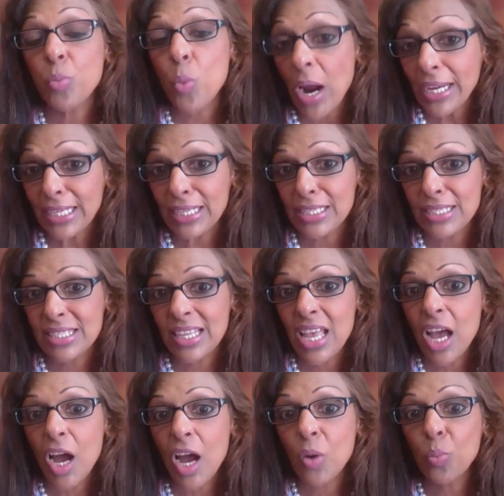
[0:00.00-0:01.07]
of whiteness
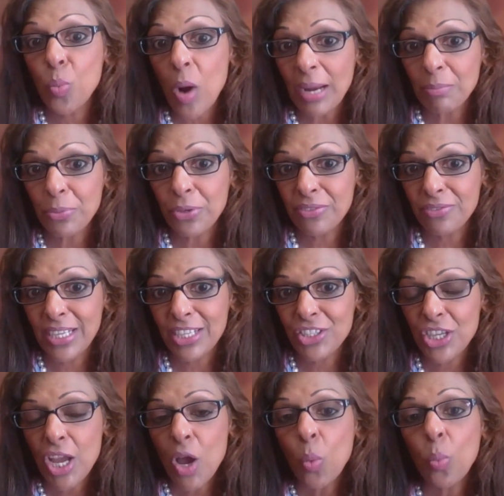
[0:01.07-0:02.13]
and white
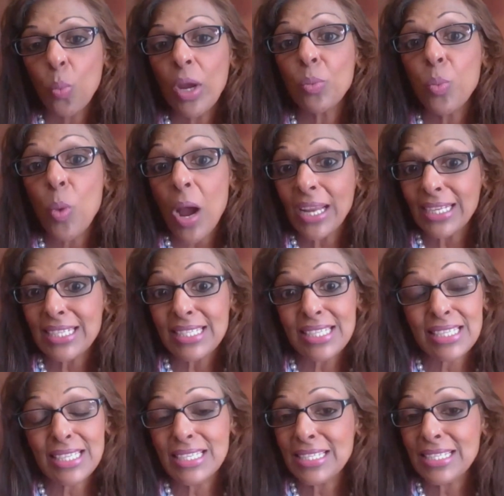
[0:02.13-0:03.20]
privilege, where whiteness
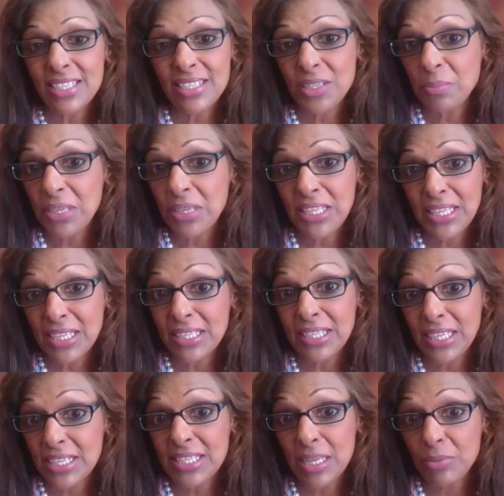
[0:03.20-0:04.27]
is considered to be the,
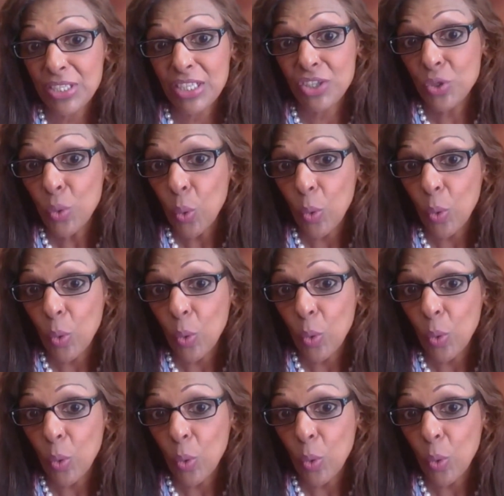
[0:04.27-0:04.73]
the accepted